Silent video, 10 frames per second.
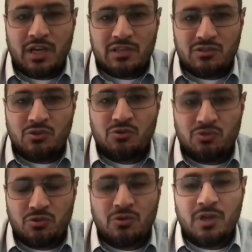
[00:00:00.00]
you guys do
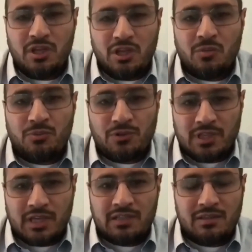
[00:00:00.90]
to you know
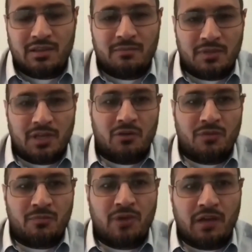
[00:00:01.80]
protect the you know
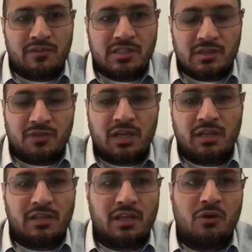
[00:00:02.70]
the privacy of the
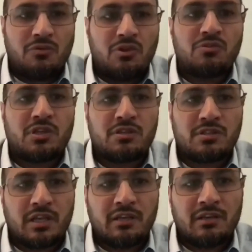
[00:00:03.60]
you know users
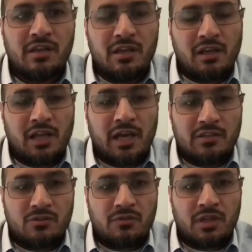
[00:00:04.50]
and
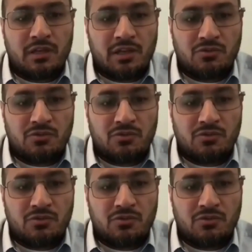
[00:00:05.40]
clients on the